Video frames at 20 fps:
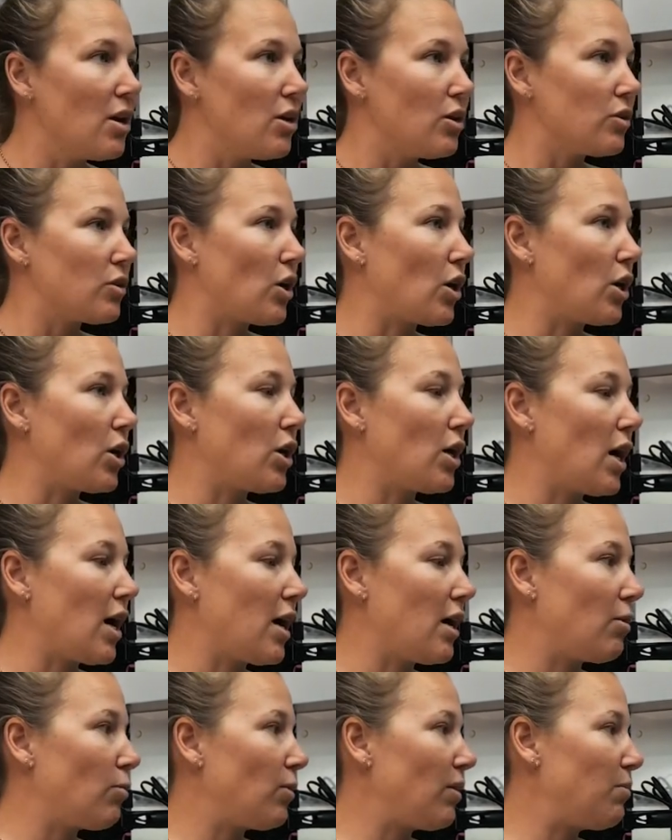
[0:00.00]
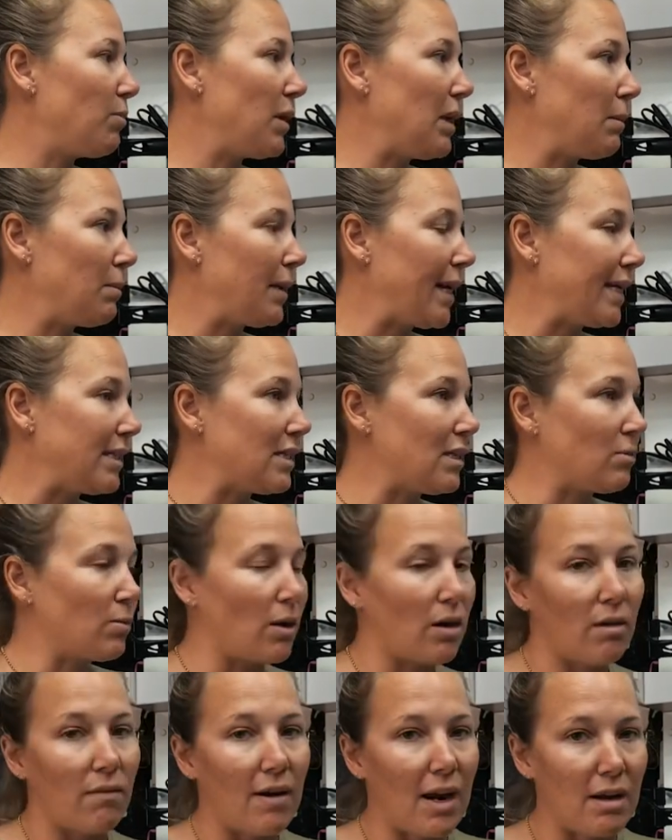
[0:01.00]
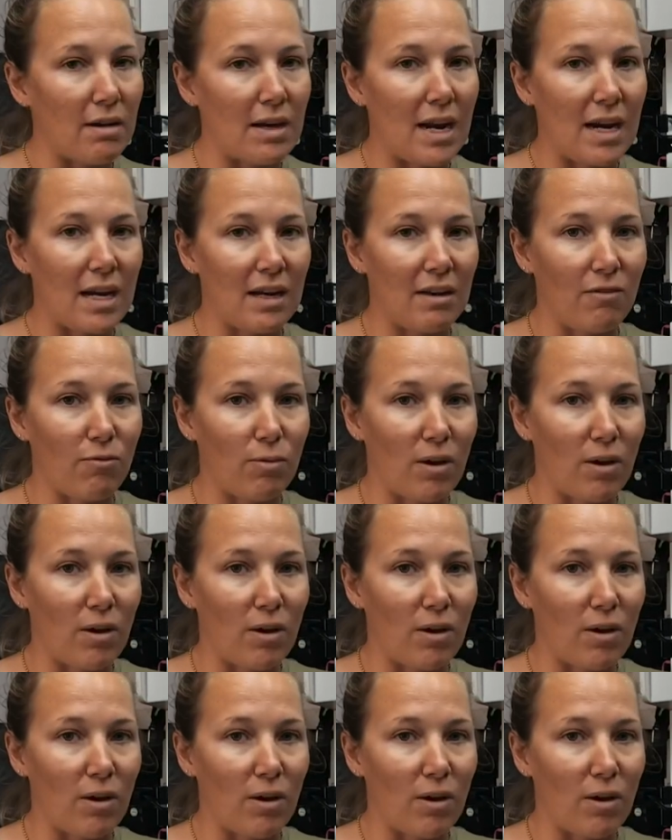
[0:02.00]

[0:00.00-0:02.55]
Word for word: So we've been in places where around negative